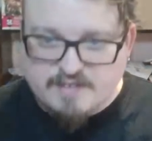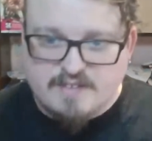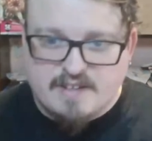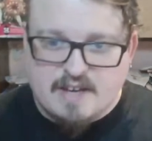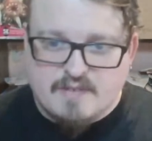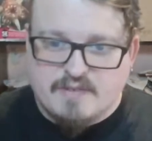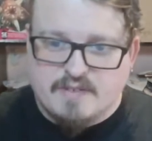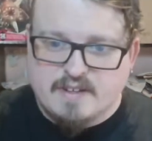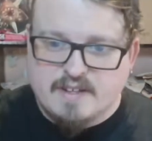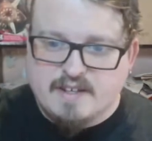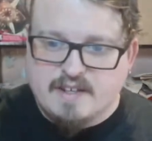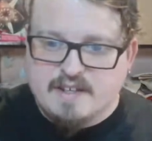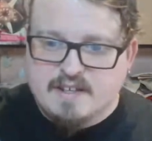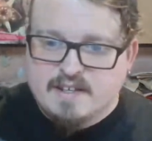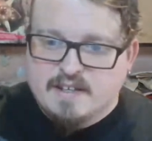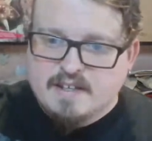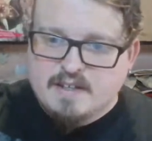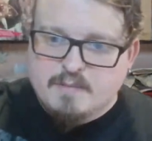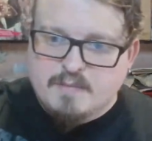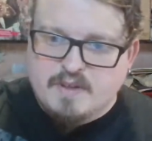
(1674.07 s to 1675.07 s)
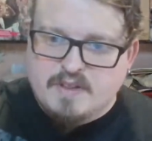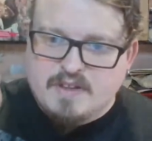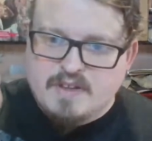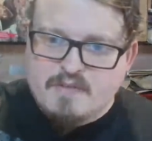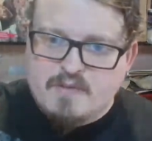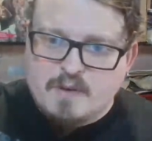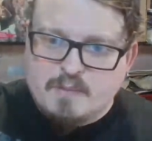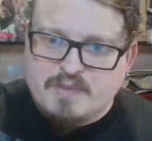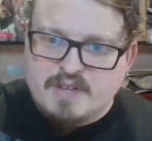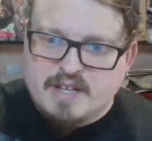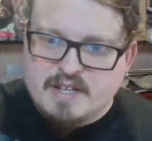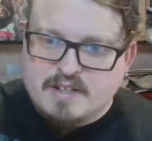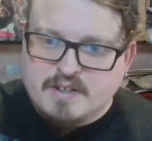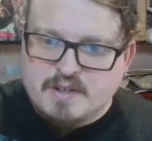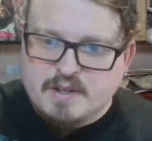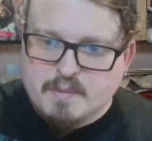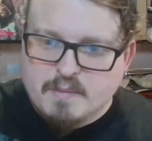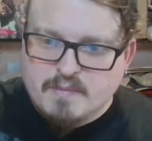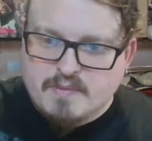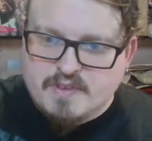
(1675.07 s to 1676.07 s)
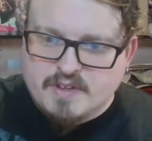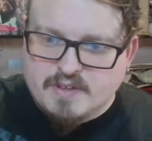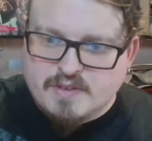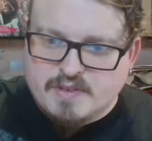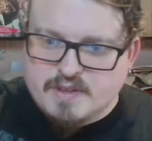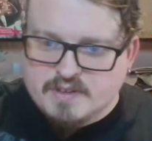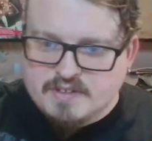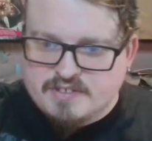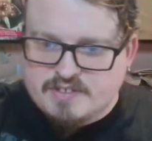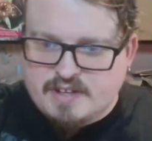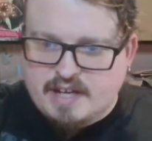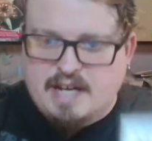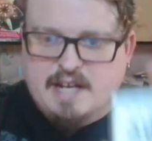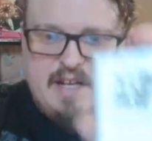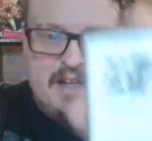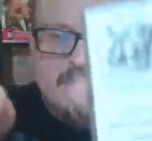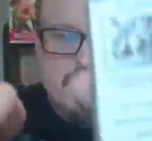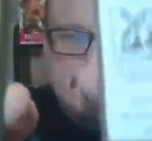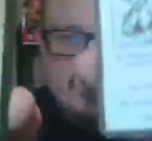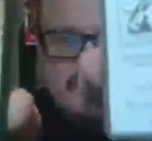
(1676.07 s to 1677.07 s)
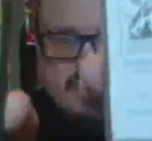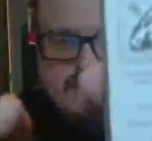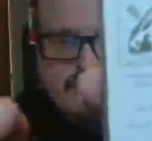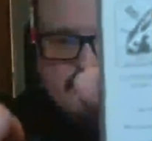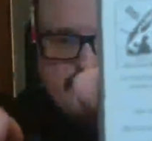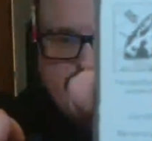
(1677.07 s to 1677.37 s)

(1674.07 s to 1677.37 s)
definitely, they've updated the style, but there's a